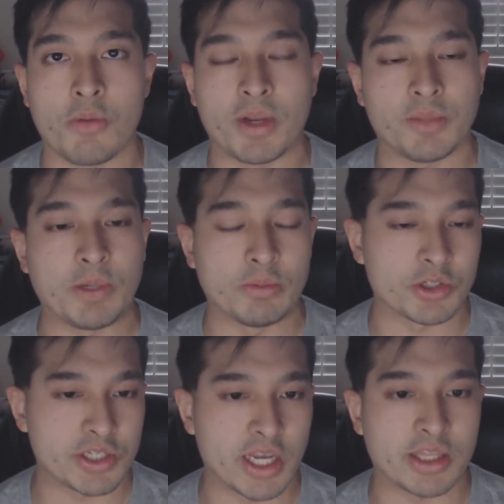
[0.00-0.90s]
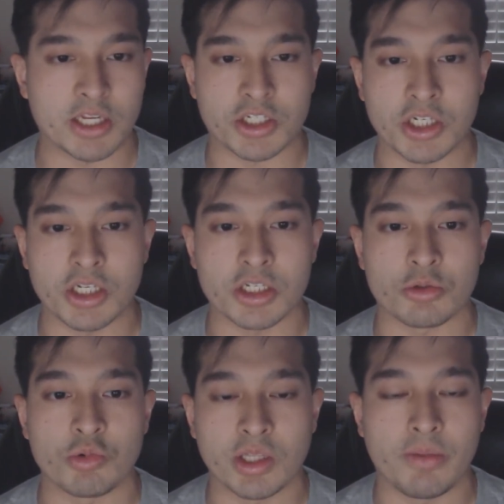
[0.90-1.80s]
Many people say that she is
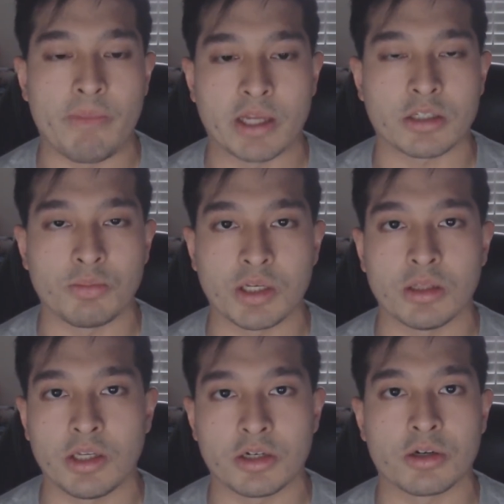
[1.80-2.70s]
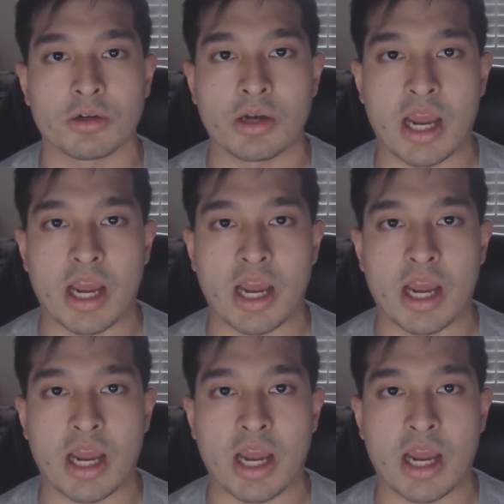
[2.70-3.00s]
really meant to be a leader